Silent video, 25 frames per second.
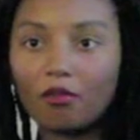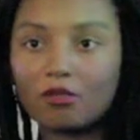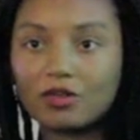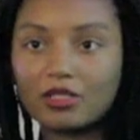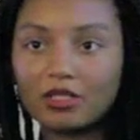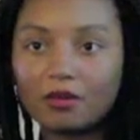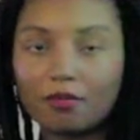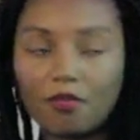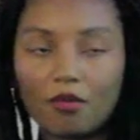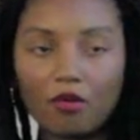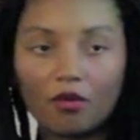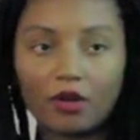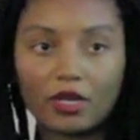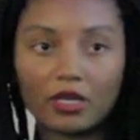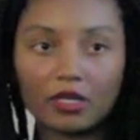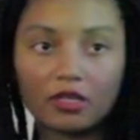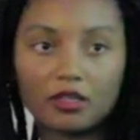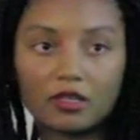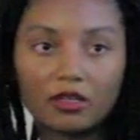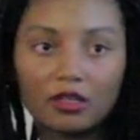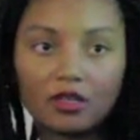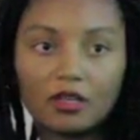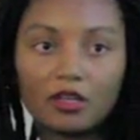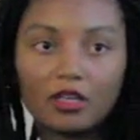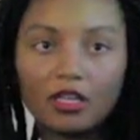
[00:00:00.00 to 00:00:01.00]
What's the point?
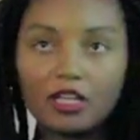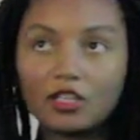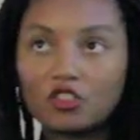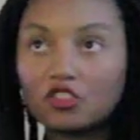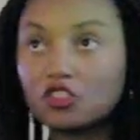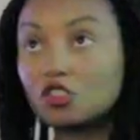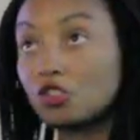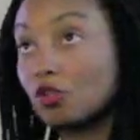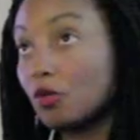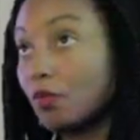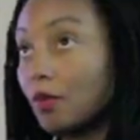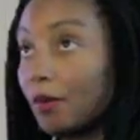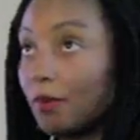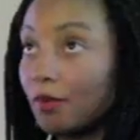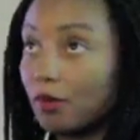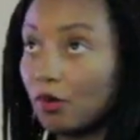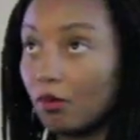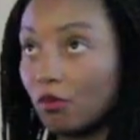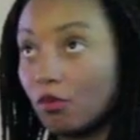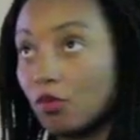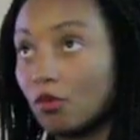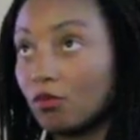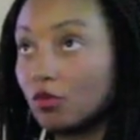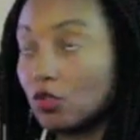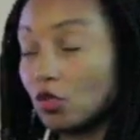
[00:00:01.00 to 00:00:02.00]
It's two people in
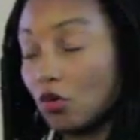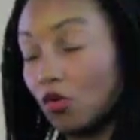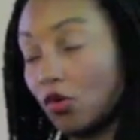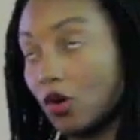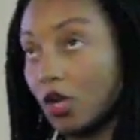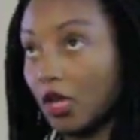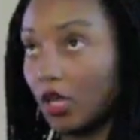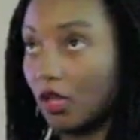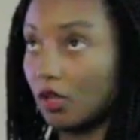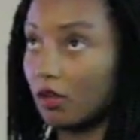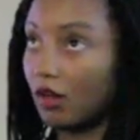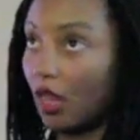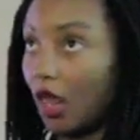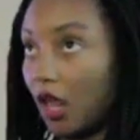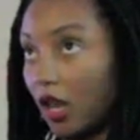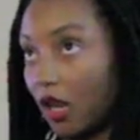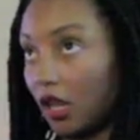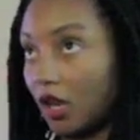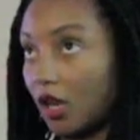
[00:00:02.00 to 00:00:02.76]
a room talking.